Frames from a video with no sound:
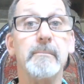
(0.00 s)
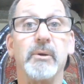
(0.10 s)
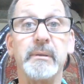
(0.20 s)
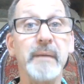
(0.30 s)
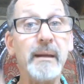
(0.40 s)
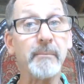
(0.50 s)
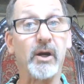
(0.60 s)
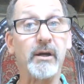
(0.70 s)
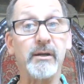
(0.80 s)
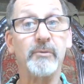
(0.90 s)
but
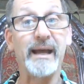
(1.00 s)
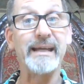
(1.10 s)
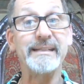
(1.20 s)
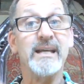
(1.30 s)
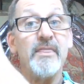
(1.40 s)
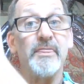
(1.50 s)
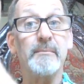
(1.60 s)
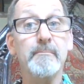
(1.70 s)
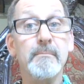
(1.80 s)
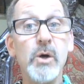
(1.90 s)
remember, right,
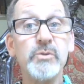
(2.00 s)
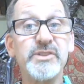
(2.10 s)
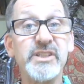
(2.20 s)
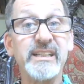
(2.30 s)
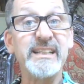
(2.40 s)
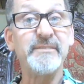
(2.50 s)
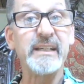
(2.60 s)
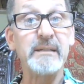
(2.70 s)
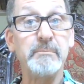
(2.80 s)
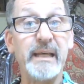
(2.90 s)
the most
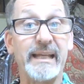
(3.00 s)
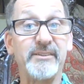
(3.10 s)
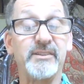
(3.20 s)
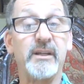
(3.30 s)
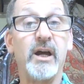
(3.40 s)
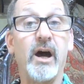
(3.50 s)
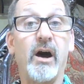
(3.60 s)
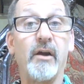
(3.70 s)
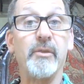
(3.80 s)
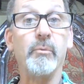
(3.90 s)
significant bits
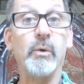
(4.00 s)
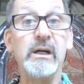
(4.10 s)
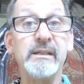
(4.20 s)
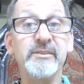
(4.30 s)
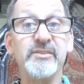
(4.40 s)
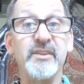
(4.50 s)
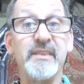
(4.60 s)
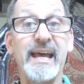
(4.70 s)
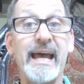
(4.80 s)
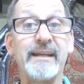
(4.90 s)
are the ones
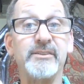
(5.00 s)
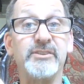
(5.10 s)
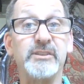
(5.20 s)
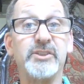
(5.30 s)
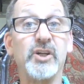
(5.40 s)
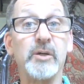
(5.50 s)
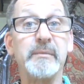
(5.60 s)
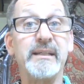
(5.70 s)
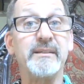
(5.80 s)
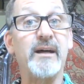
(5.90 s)
that
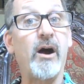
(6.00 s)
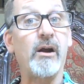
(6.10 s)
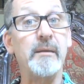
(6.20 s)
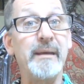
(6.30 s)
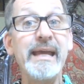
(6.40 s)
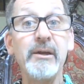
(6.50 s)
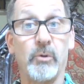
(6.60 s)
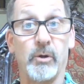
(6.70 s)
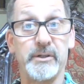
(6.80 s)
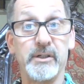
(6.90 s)
determine RMA
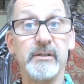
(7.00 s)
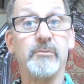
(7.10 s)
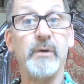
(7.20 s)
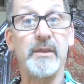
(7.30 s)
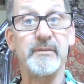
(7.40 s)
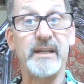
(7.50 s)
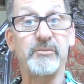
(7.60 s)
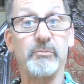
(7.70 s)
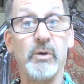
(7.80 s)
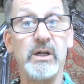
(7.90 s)
order, whether
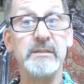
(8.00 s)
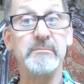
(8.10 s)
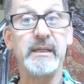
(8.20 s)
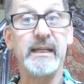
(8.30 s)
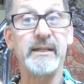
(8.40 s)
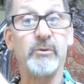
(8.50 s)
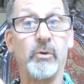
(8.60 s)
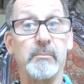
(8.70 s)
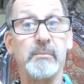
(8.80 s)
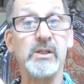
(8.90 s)
that's 1 bit
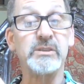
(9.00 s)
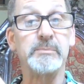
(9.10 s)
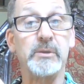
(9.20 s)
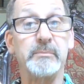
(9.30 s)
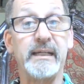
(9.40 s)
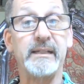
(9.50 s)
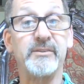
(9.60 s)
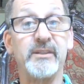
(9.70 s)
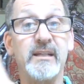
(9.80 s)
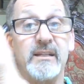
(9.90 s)
or multiple
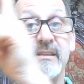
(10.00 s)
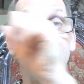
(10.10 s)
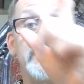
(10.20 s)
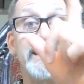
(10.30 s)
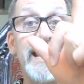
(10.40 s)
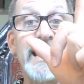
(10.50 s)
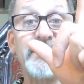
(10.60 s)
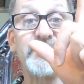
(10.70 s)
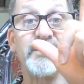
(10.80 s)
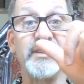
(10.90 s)
bits. The
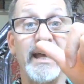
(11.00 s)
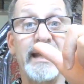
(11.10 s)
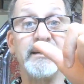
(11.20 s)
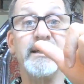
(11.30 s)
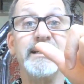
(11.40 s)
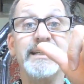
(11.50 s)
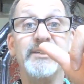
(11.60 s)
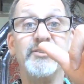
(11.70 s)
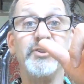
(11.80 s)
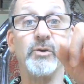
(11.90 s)
next set
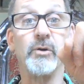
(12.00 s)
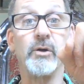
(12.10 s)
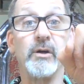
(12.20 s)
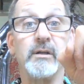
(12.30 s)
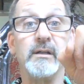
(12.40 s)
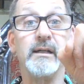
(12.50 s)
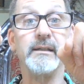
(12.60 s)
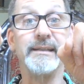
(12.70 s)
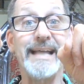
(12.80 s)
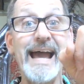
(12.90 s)
is your
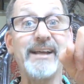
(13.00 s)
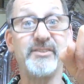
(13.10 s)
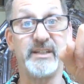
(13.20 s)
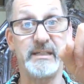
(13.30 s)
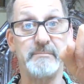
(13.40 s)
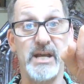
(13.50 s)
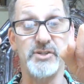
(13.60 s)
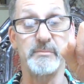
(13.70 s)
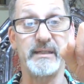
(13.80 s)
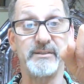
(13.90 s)
laxity
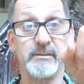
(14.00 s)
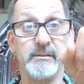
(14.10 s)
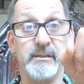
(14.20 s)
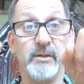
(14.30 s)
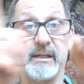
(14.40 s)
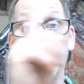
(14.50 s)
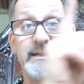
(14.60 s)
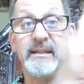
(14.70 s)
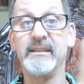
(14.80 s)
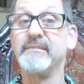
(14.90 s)
measurement.
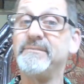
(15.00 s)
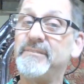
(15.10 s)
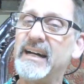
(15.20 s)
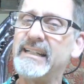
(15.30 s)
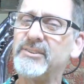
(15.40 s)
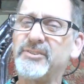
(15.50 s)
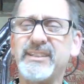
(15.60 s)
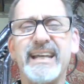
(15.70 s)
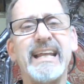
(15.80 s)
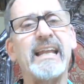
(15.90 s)
Okay, the final
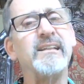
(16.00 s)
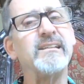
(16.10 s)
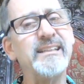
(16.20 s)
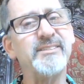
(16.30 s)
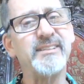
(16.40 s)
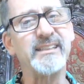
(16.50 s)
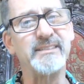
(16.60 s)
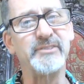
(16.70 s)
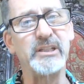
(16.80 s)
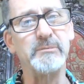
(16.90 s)
set and least
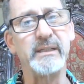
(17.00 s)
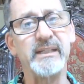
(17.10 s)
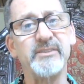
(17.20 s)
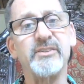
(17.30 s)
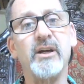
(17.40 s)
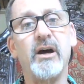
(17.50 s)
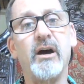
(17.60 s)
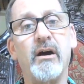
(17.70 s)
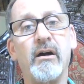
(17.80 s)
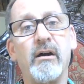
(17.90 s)
significant bits
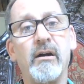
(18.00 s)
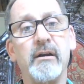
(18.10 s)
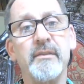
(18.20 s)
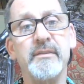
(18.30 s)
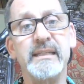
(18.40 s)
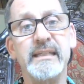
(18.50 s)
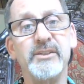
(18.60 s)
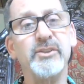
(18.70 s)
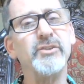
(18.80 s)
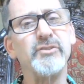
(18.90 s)
are the
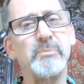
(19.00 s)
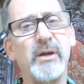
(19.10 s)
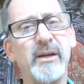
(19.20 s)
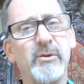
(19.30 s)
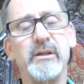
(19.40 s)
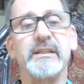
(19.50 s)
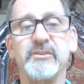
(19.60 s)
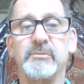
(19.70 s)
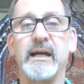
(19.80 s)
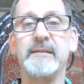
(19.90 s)
user
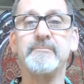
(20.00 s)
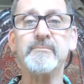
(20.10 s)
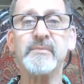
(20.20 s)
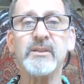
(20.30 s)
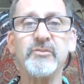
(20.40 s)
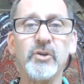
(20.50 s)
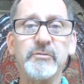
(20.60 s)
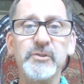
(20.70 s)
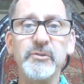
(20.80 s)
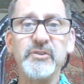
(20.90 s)
priorities, right? So
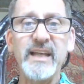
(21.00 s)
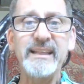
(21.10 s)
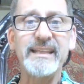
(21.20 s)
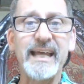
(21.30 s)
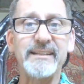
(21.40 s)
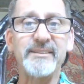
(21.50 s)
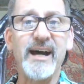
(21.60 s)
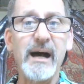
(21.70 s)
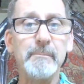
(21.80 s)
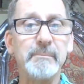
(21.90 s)
if you set that
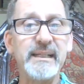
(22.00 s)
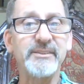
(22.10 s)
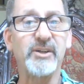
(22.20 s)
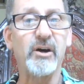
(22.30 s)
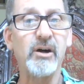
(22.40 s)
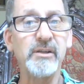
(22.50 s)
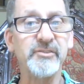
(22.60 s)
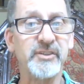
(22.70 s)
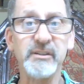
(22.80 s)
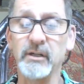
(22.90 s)
top bit to
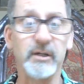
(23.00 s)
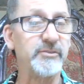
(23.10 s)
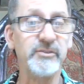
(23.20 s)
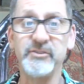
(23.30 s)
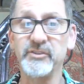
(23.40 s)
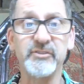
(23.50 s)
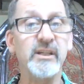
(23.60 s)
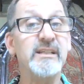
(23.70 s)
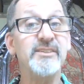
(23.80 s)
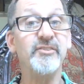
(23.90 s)
all zeros, you just
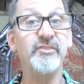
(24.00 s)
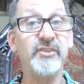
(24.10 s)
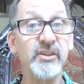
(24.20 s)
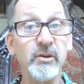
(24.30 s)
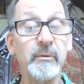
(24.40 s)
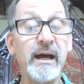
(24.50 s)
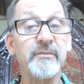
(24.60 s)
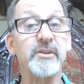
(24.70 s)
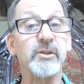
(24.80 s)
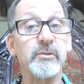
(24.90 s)
zero
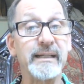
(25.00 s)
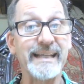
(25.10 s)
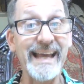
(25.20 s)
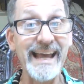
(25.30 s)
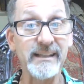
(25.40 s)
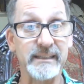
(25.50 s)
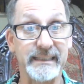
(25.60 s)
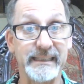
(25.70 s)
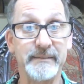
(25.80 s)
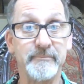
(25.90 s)
out the
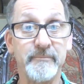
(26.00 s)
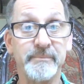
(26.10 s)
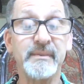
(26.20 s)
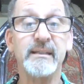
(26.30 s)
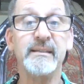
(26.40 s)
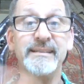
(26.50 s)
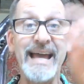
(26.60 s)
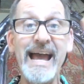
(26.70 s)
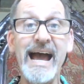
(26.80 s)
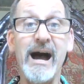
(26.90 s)
criticality.
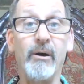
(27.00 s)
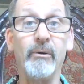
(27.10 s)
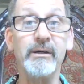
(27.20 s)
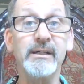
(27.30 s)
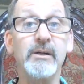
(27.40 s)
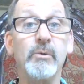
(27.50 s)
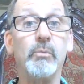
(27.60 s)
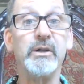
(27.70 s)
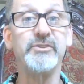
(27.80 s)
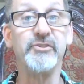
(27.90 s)
Now,
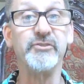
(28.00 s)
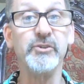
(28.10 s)
what you're